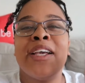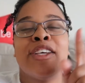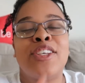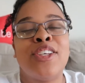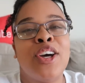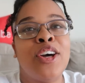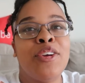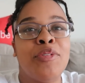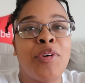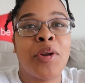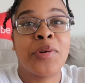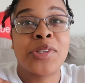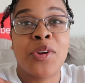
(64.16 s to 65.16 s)
make sure you
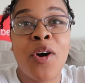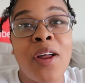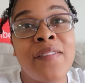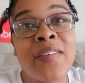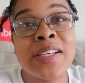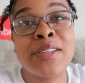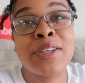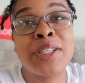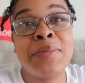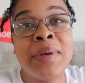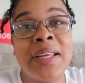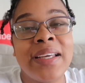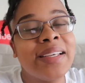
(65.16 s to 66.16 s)
follow us on all of our
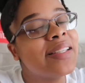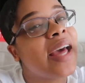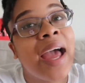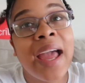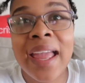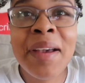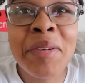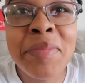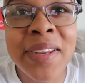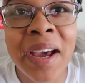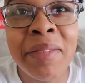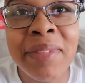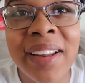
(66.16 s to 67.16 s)
social medias. It will be
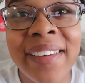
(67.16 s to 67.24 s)
down